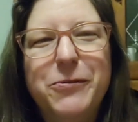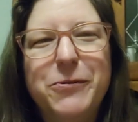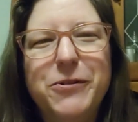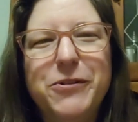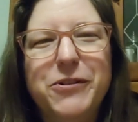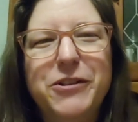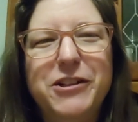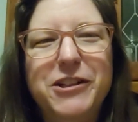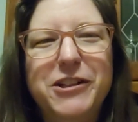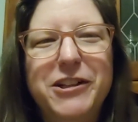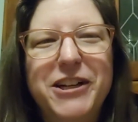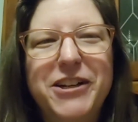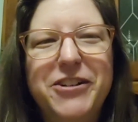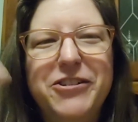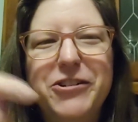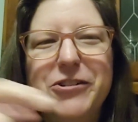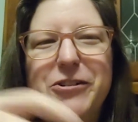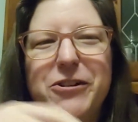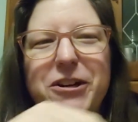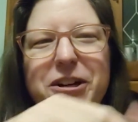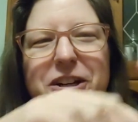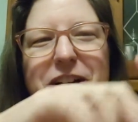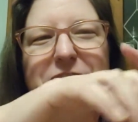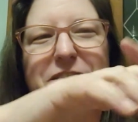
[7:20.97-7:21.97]
where the legs
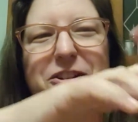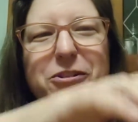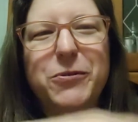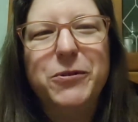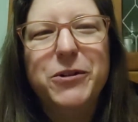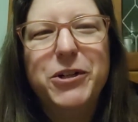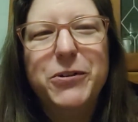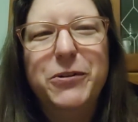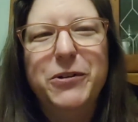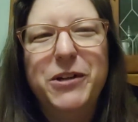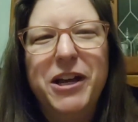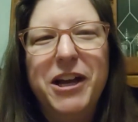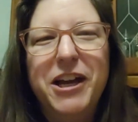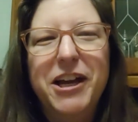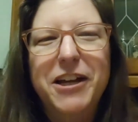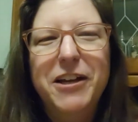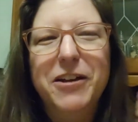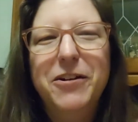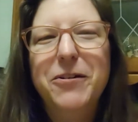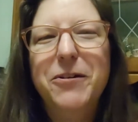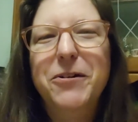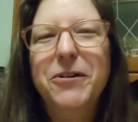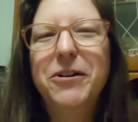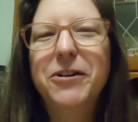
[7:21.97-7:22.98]
are, and that's where you would hang
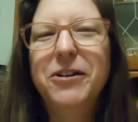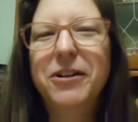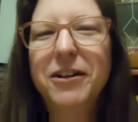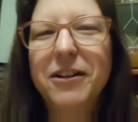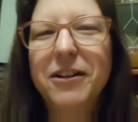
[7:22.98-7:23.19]
your...